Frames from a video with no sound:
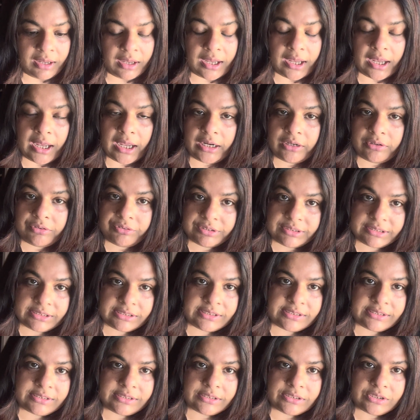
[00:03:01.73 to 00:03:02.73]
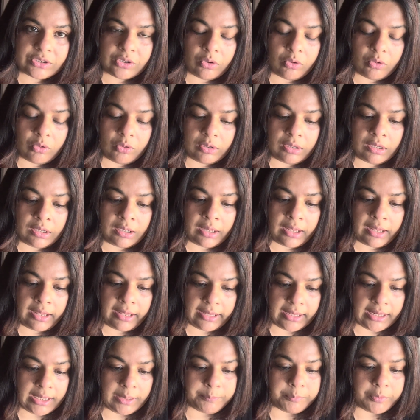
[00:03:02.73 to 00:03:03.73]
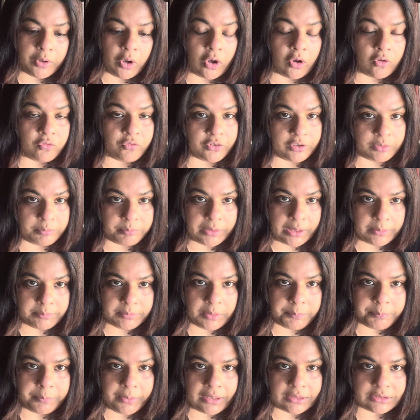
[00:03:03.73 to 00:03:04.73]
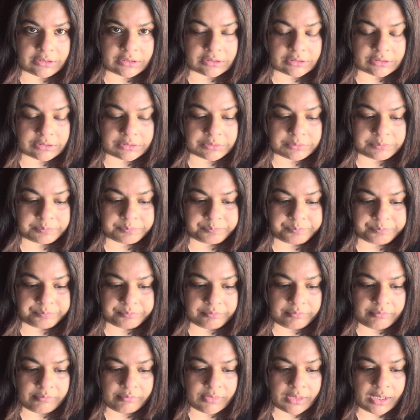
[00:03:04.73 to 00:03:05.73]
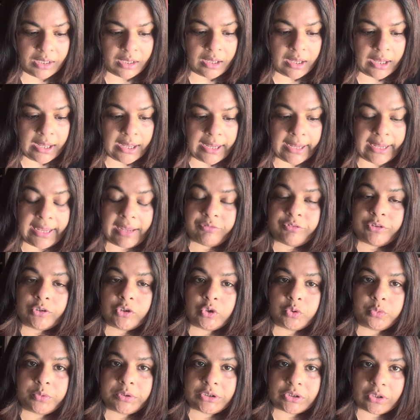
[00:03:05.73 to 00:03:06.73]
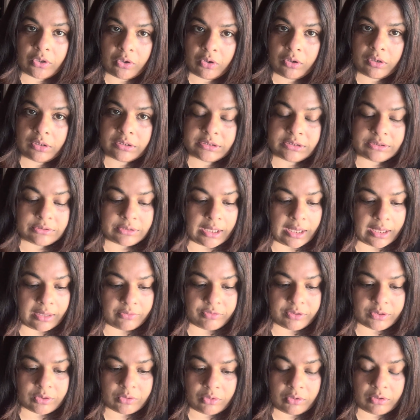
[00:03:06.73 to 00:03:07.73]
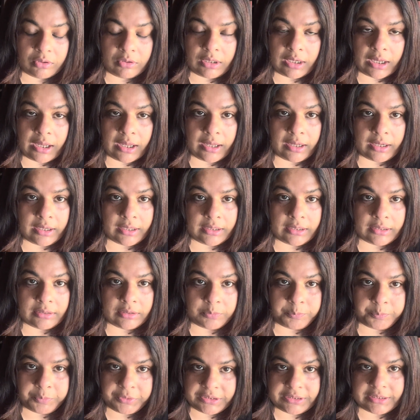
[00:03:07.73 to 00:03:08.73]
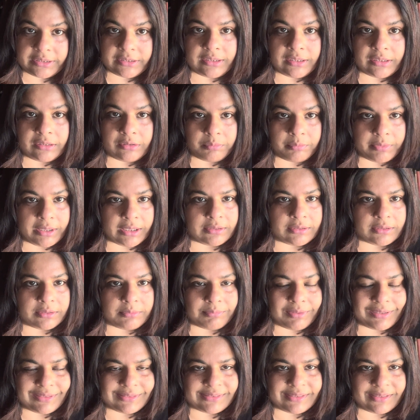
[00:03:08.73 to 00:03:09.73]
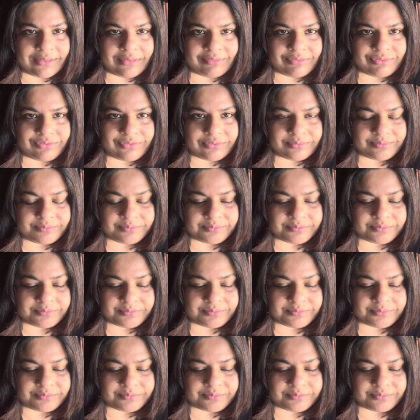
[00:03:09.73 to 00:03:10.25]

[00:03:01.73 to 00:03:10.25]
I resisted all help offered by my partner. I have to do it all to have it all, I repeatedly reminded myself.